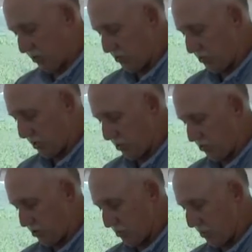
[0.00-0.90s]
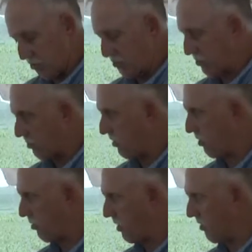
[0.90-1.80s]
understand there's a poster
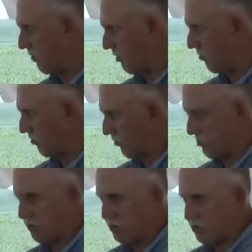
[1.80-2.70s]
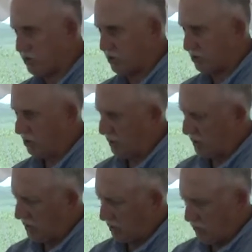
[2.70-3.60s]
being made from this deal,
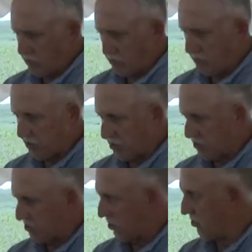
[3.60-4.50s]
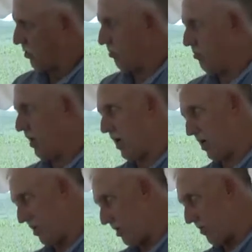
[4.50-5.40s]
but there was a
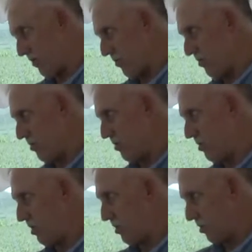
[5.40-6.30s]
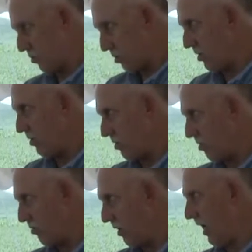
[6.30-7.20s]
dramatic difference in the root
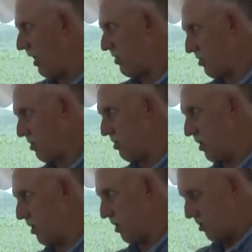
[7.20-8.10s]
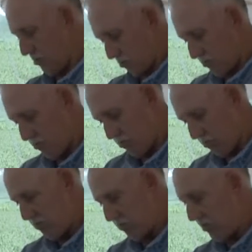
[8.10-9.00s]
mass and
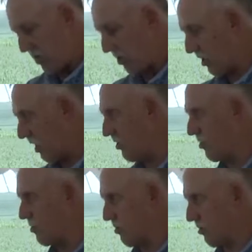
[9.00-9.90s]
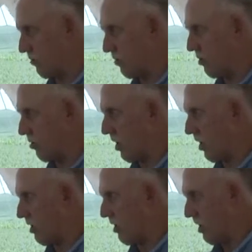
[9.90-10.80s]
indications of root rot.